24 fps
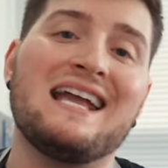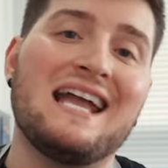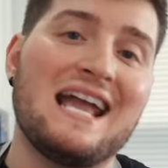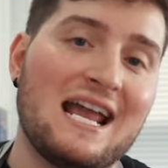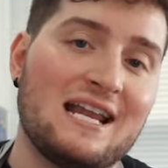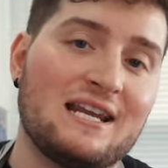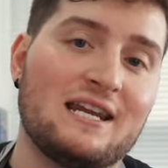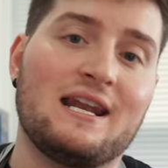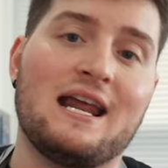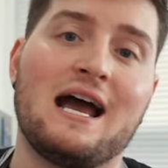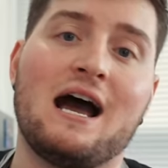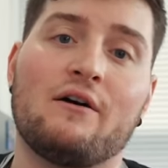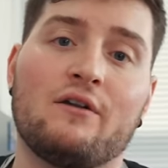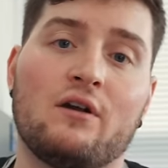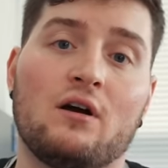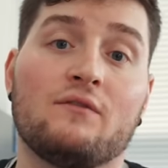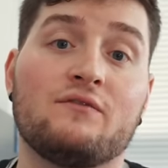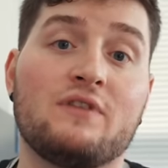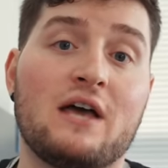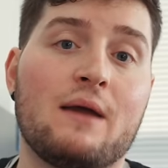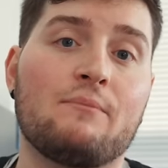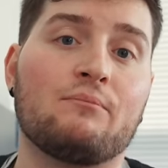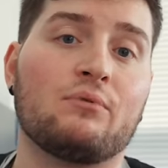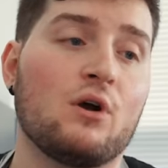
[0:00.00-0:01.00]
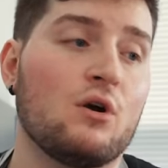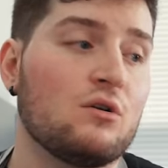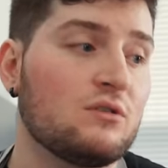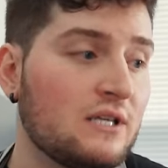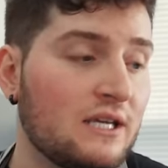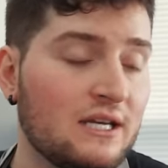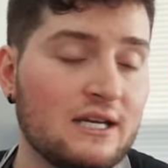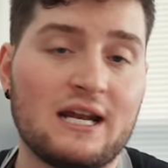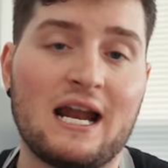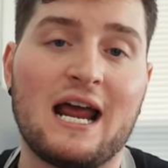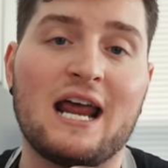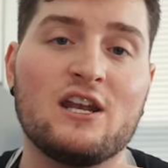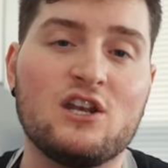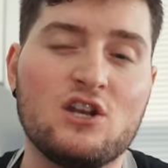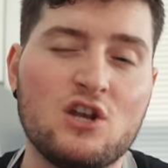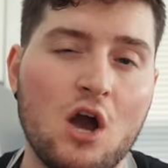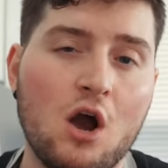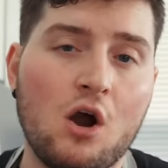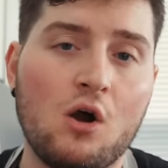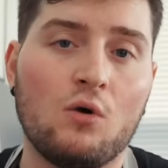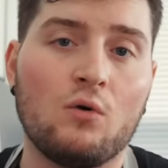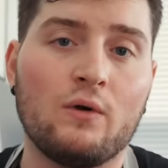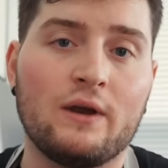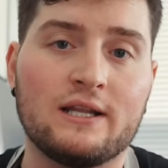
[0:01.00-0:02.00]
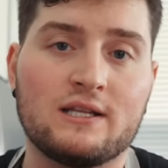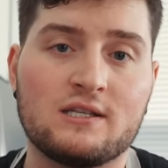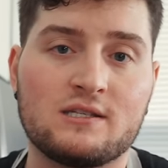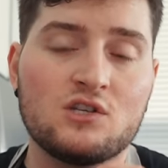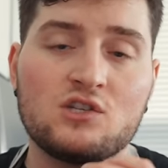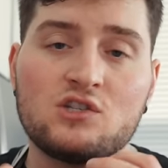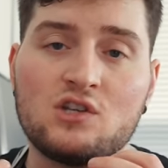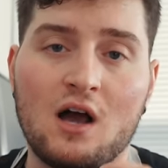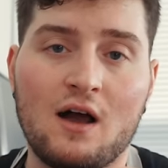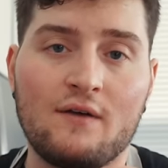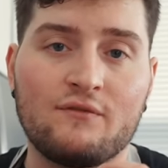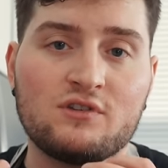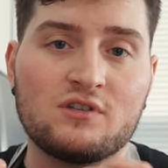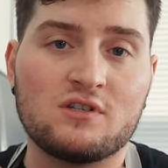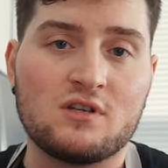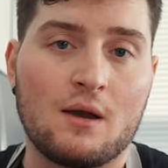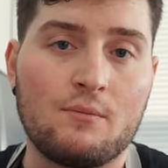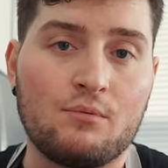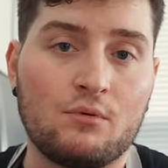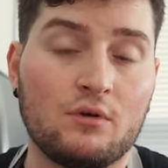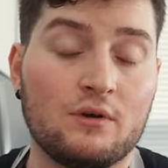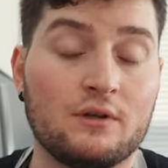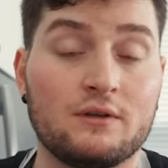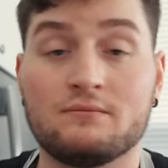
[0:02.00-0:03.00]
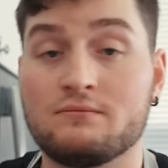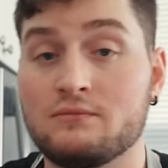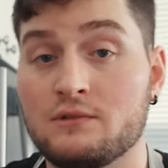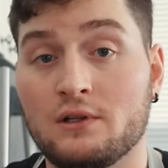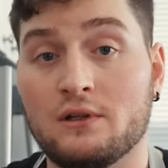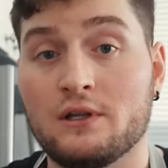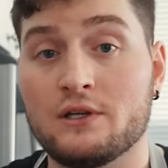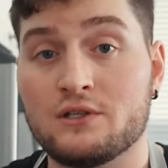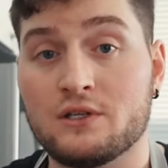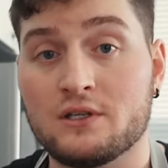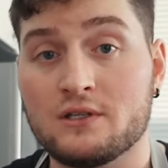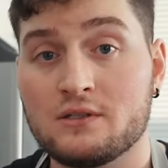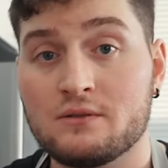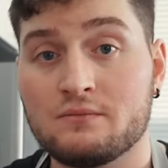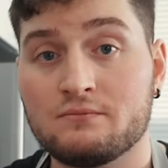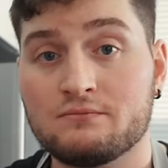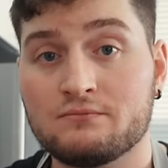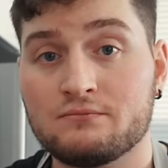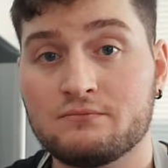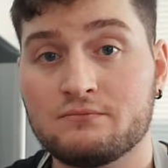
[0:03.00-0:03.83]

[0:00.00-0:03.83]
in and out of that protein, and I know it's soft, supple, and delicious.